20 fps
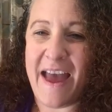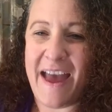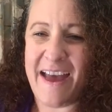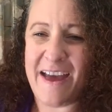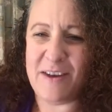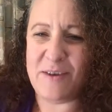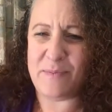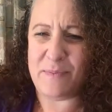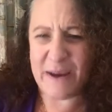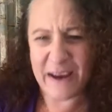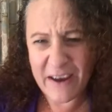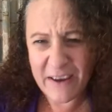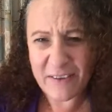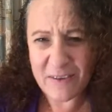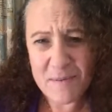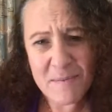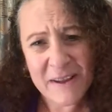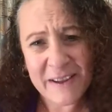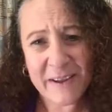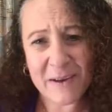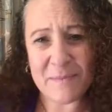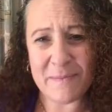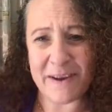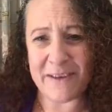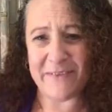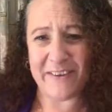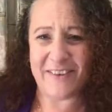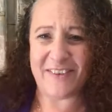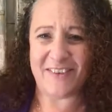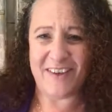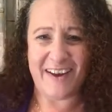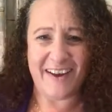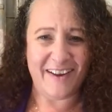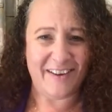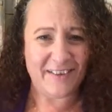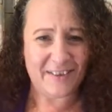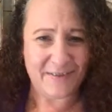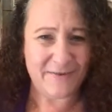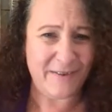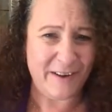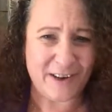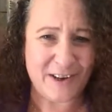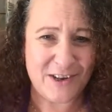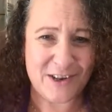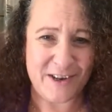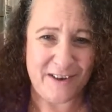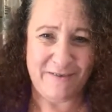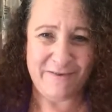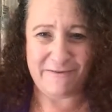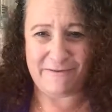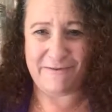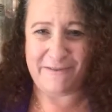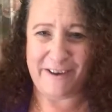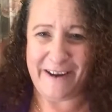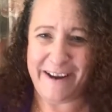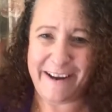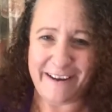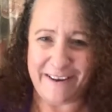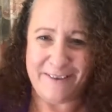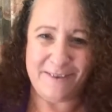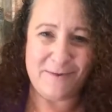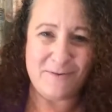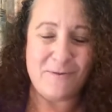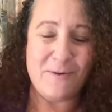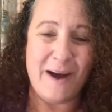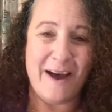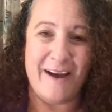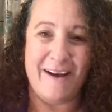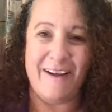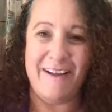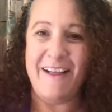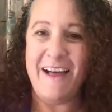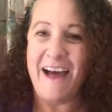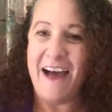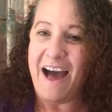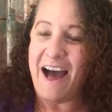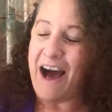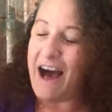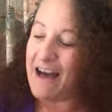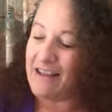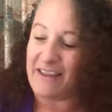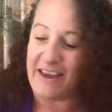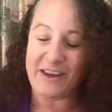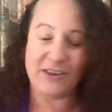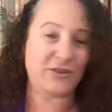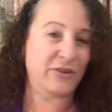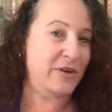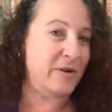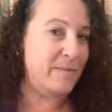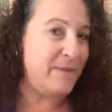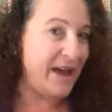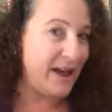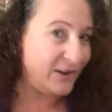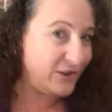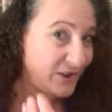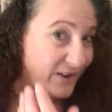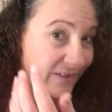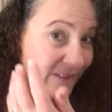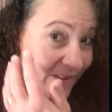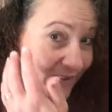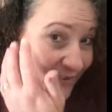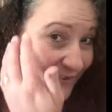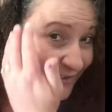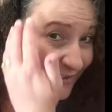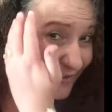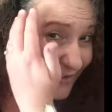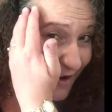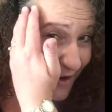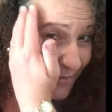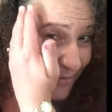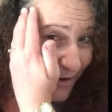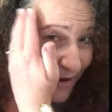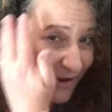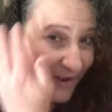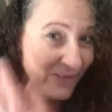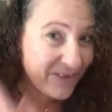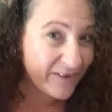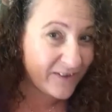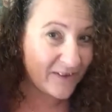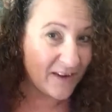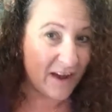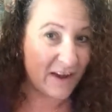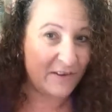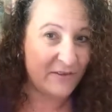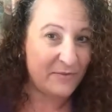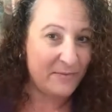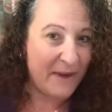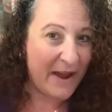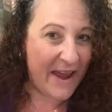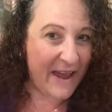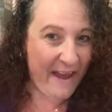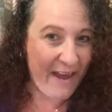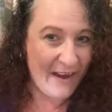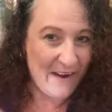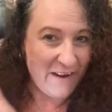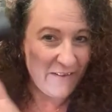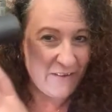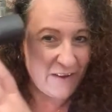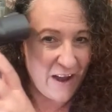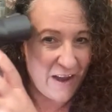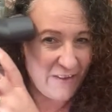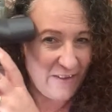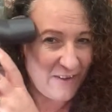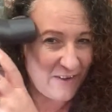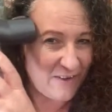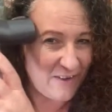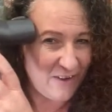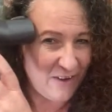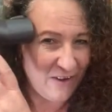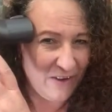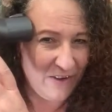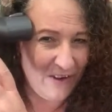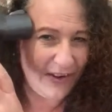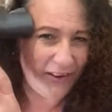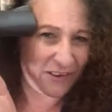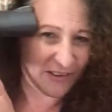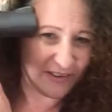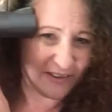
And because I'm a little bit of a science fiction freak as well, I like to imagine that somewhere on the side of my head I've got this little